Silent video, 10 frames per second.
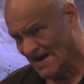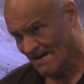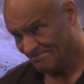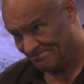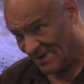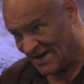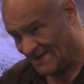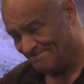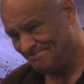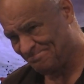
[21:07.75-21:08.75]
but
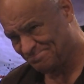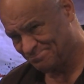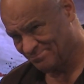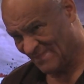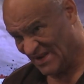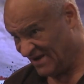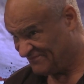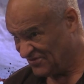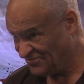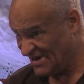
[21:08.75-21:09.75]
if you
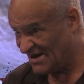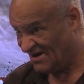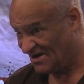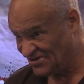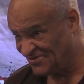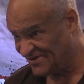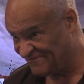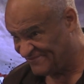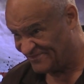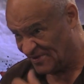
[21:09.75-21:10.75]
take
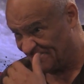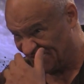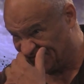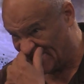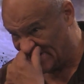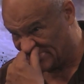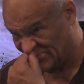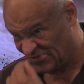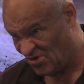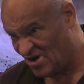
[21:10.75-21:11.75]
150% as
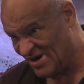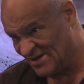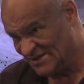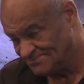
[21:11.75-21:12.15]
long